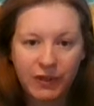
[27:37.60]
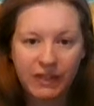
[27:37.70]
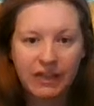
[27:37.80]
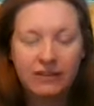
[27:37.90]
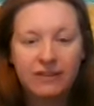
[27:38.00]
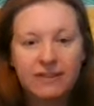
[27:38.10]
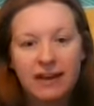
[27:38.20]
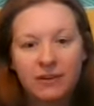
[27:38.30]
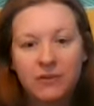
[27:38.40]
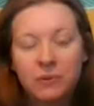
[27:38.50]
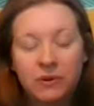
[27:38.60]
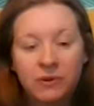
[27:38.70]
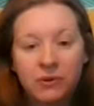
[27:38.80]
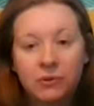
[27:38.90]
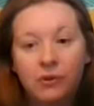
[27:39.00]
And then again, this candle's
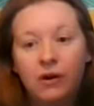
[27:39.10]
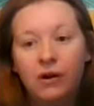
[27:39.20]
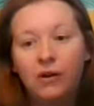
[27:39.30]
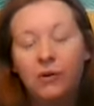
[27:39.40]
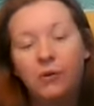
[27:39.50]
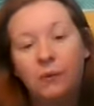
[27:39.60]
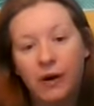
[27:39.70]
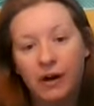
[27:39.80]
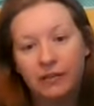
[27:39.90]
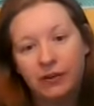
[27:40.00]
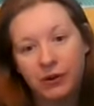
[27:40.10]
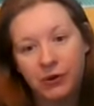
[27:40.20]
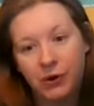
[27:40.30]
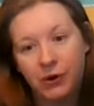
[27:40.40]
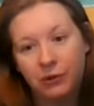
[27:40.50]
wherever
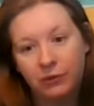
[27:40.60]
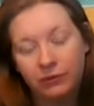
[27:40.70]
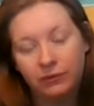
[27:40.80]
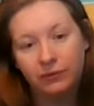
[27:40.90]
you go.